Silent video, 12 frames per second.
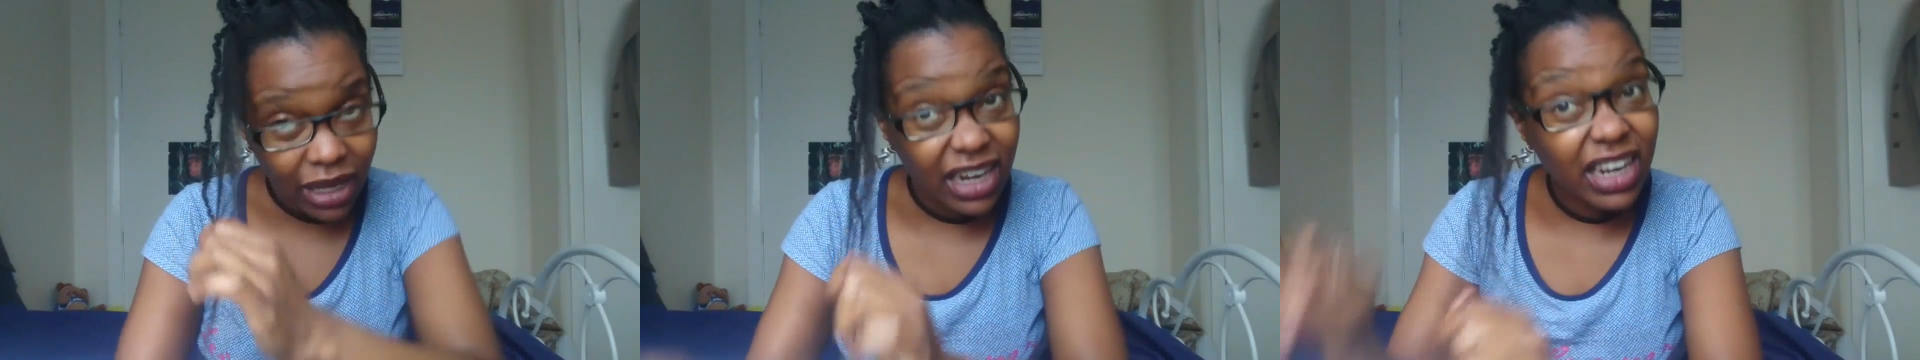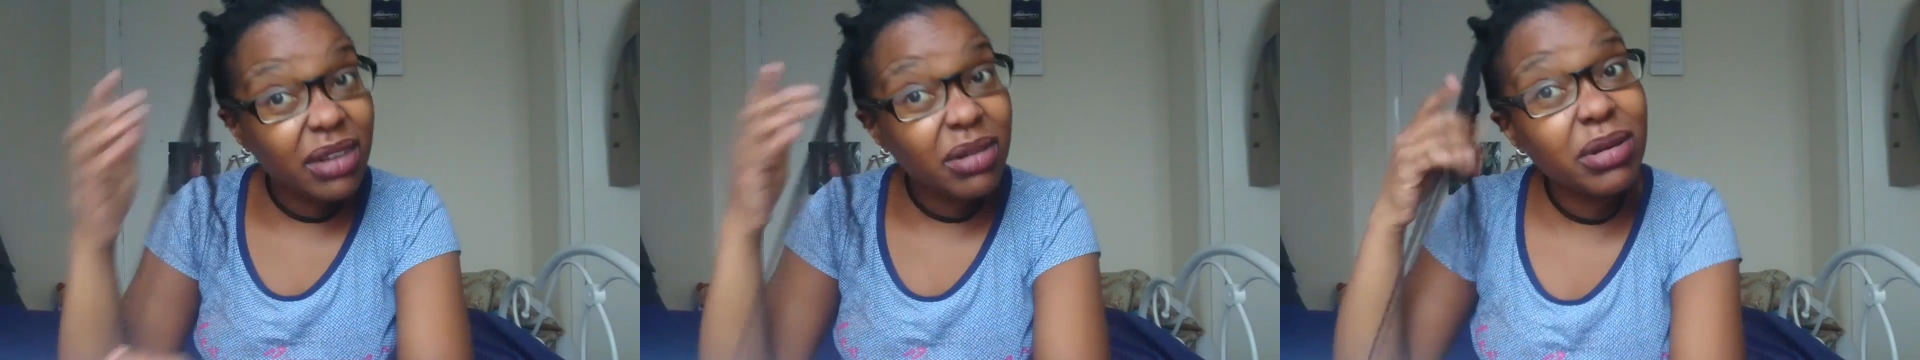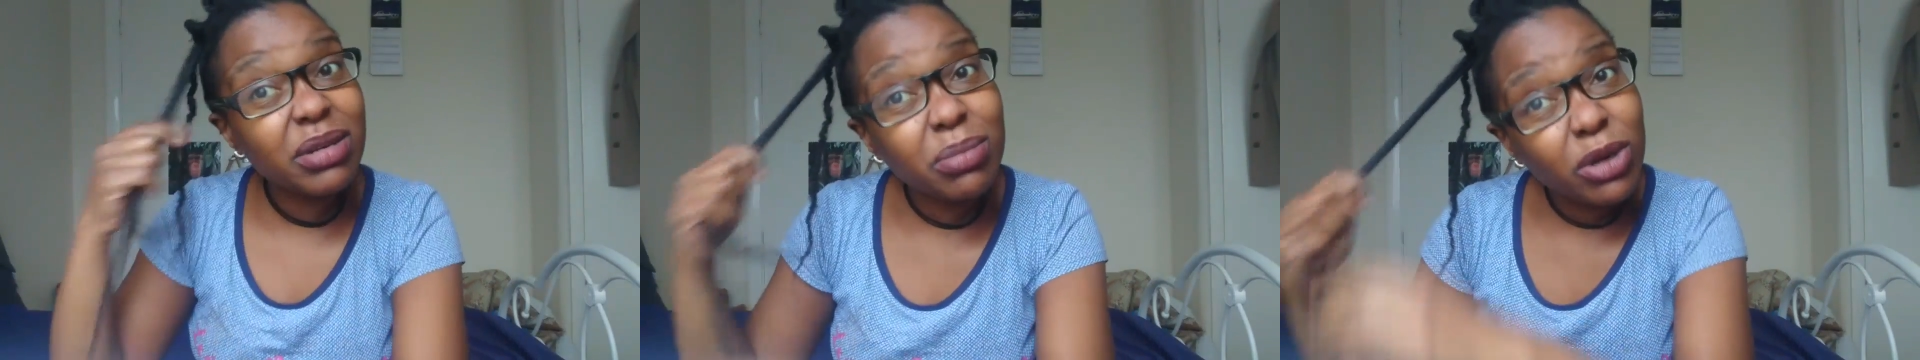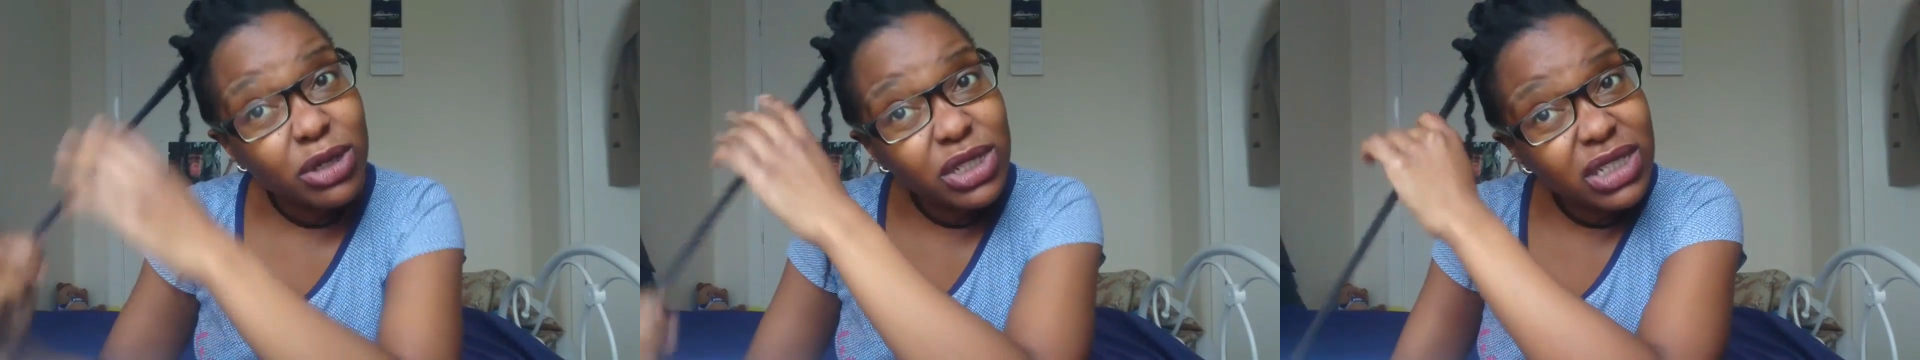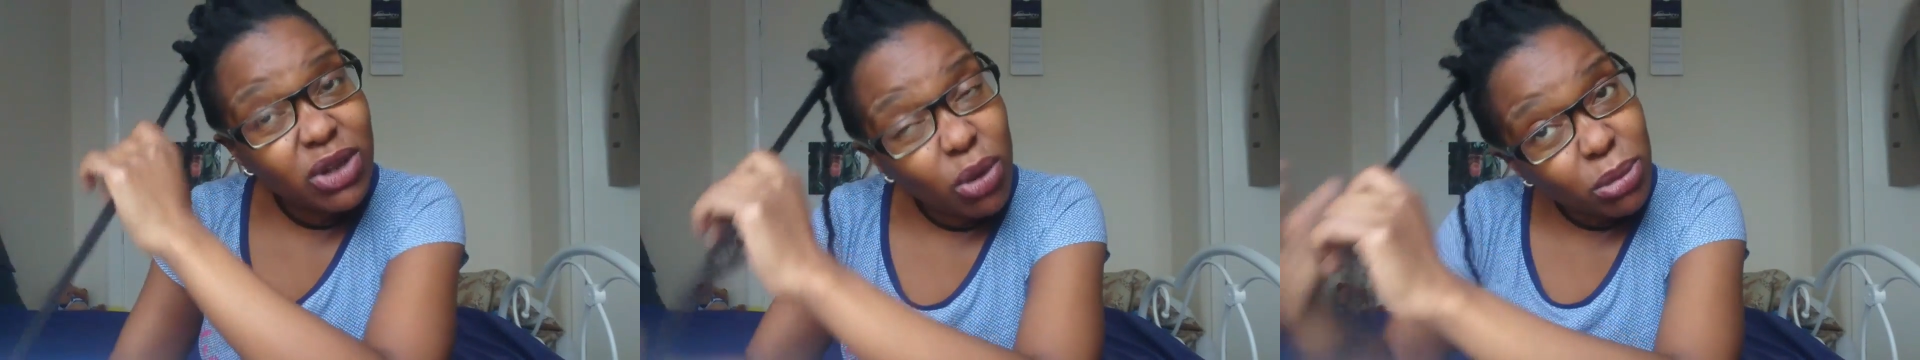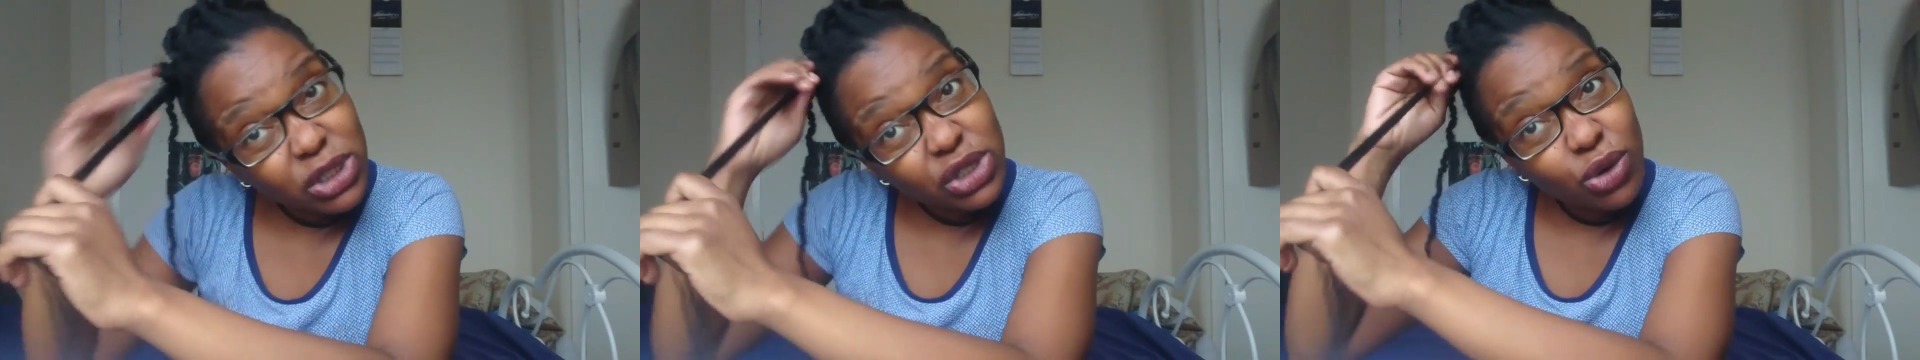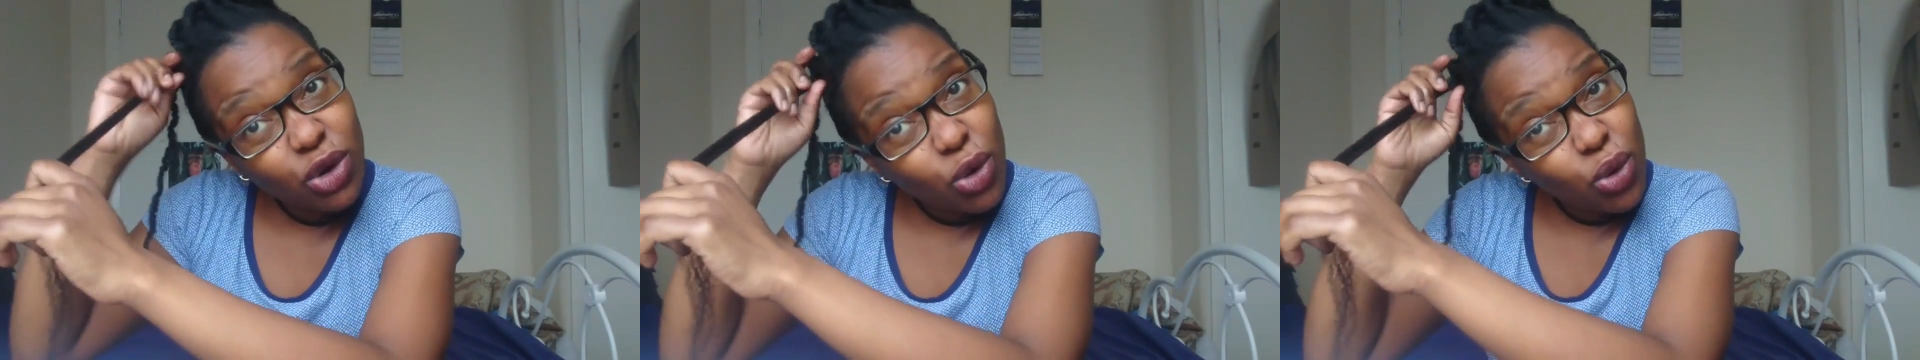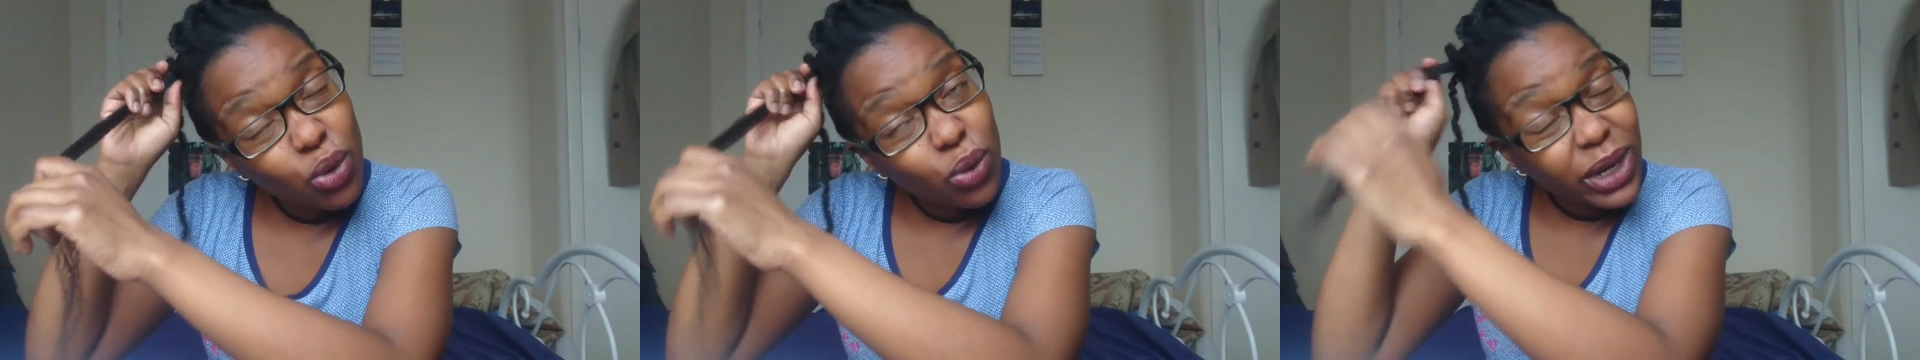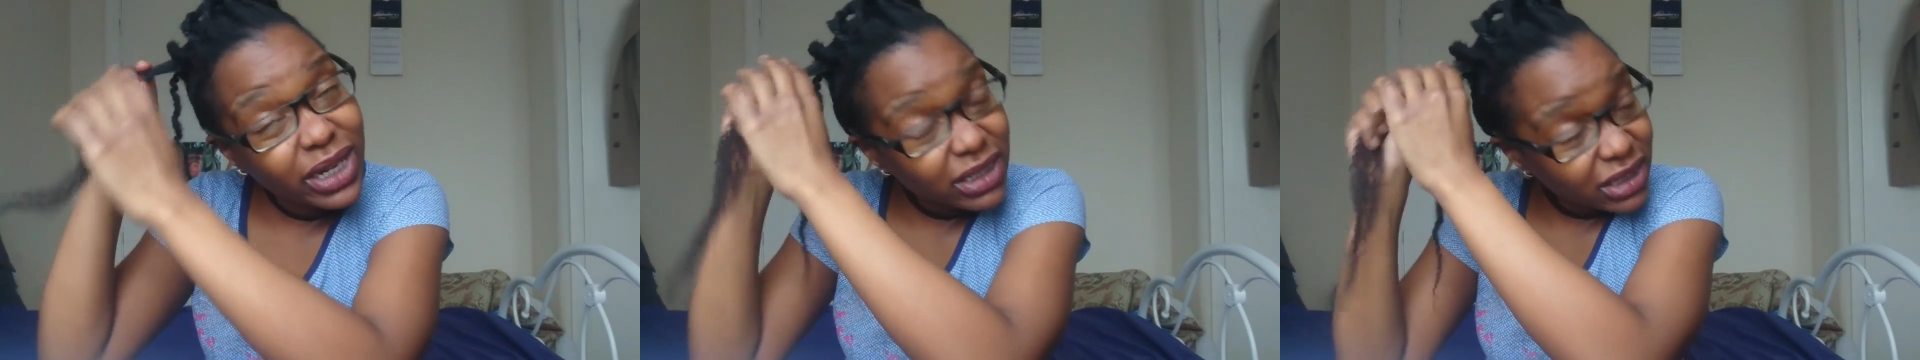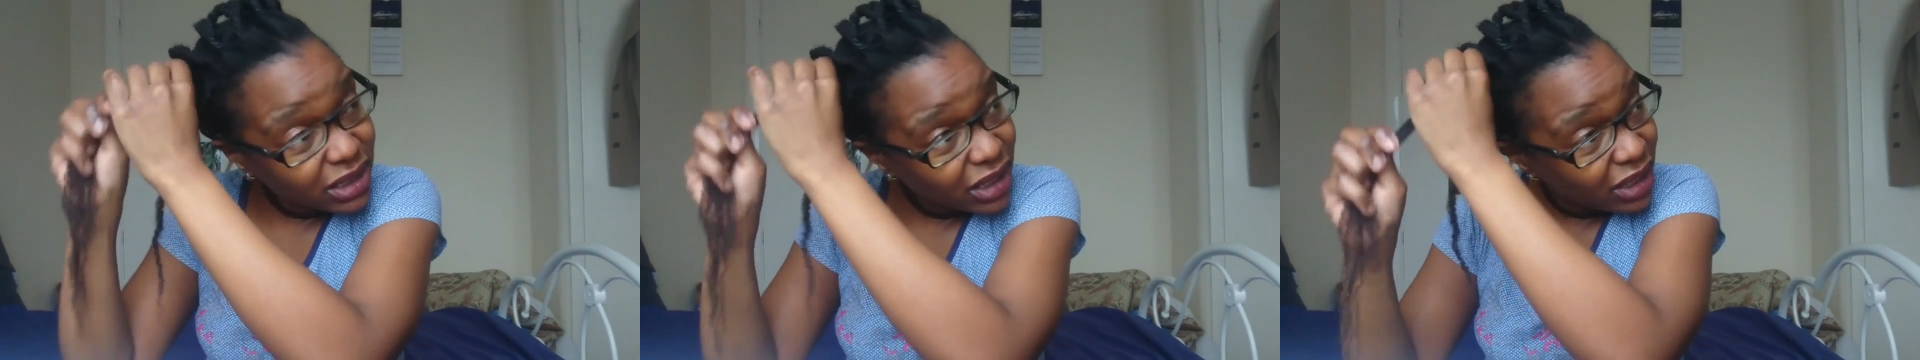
and it almost always